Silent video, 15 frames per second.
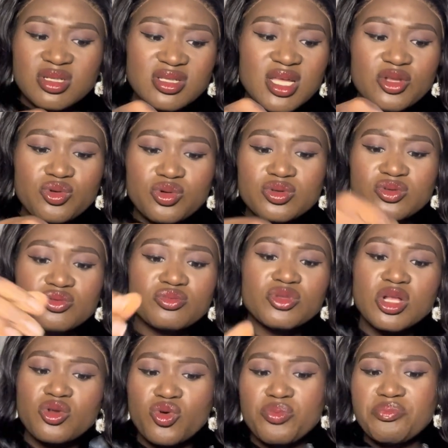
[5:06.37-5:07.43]
they look
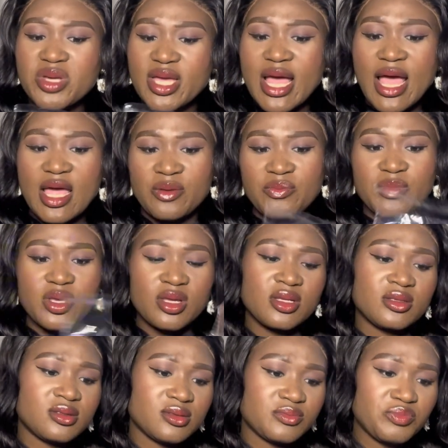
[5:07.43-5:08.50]
bigger
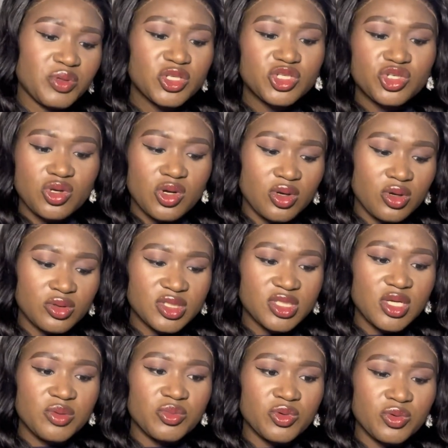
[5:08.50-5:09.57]
in picture on
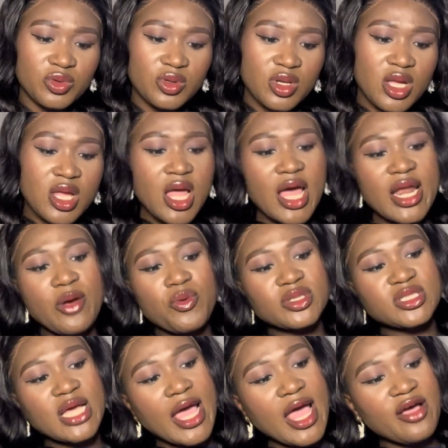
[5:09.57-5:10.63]
Temu, and
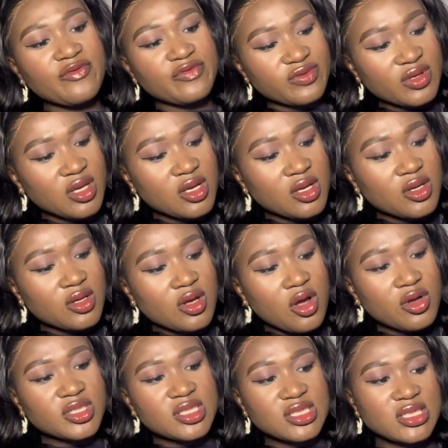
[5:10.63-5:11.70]
I have all
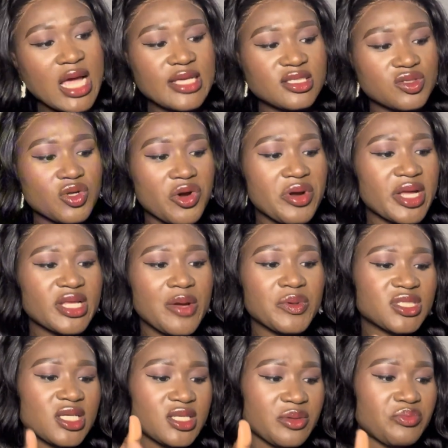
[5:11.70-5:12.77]
these sizes already. I
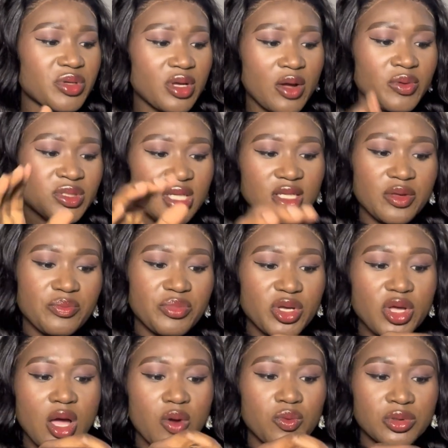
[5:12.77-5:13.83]
wanted a
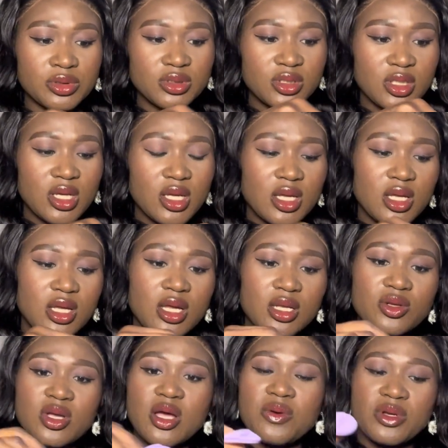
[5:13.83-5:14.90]
bigger one. And
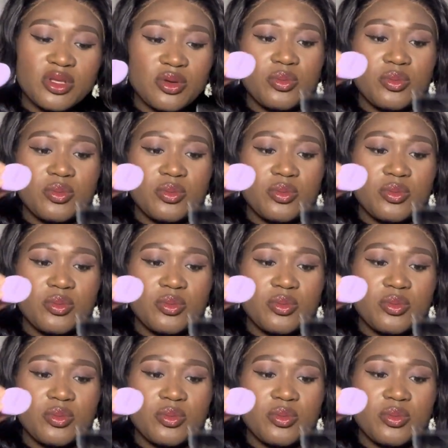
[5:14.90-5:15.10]
look at what they